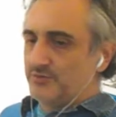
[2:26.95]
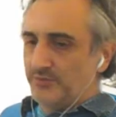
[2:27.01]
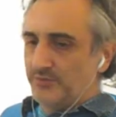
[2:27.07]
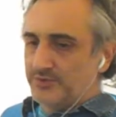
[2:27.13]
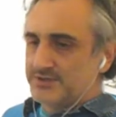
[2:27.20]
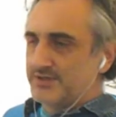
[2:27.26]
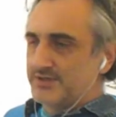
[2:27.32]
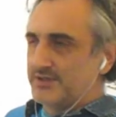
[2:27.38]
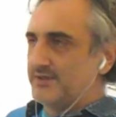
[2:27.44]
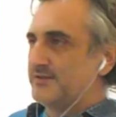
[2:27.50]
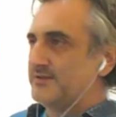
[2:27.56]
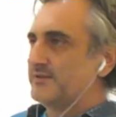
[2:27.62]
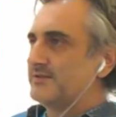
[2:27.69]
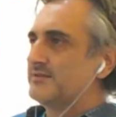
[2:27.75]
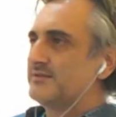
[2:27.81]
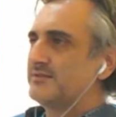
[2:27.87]
So we
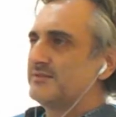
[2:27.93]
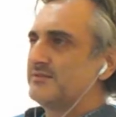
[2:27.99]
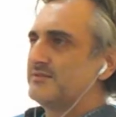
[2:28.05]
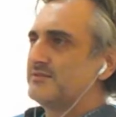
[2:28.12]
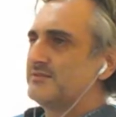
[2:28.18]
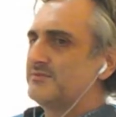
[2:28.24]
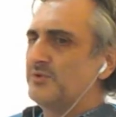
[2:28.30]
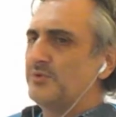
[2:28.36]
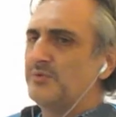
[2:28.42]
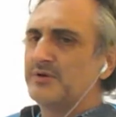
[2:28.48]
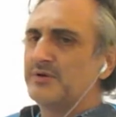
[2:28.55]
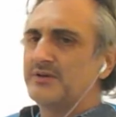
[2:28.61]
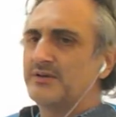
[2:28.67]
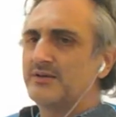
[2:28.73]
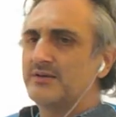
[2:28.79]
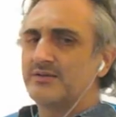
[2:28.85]

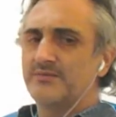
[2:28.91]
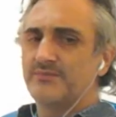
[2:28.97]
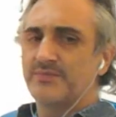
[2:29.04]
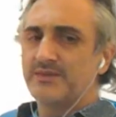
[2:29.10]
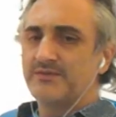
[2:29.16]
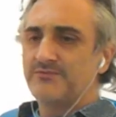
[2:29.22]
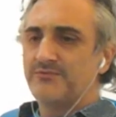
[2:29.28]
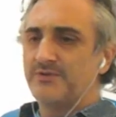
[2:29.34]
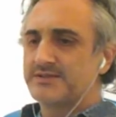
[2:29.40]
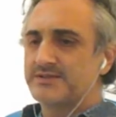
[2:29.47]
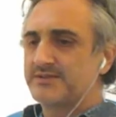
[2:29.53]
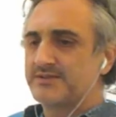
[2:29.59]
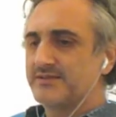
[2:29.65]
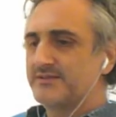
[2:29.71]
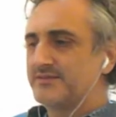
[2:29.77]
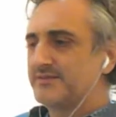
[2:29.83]
will
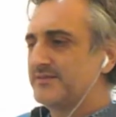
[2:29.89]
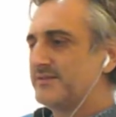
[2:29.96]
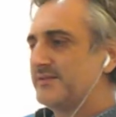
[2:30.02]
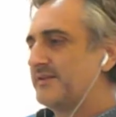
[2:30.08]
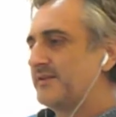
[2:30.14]
first